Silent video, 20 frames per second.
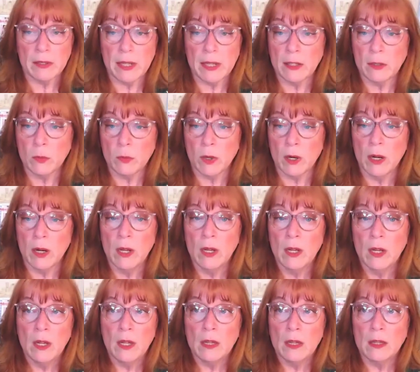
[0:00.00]
That's where
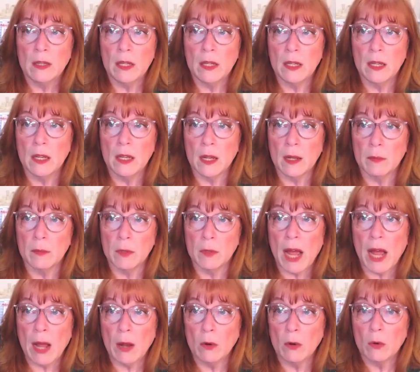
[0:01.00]
the
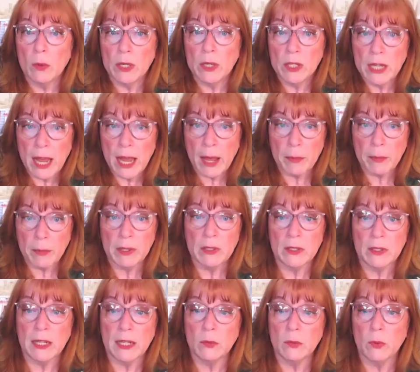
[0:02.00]
outreach happens.
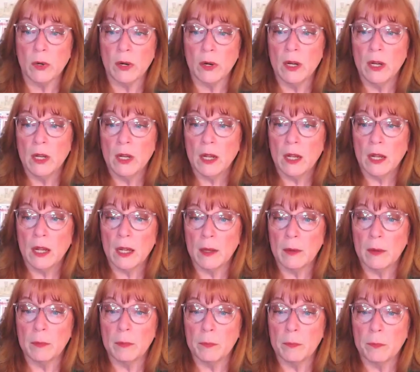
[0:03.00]
That's where
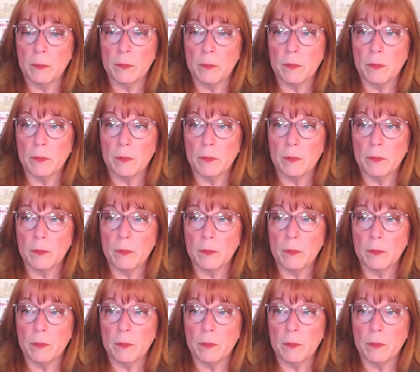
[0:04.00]
um,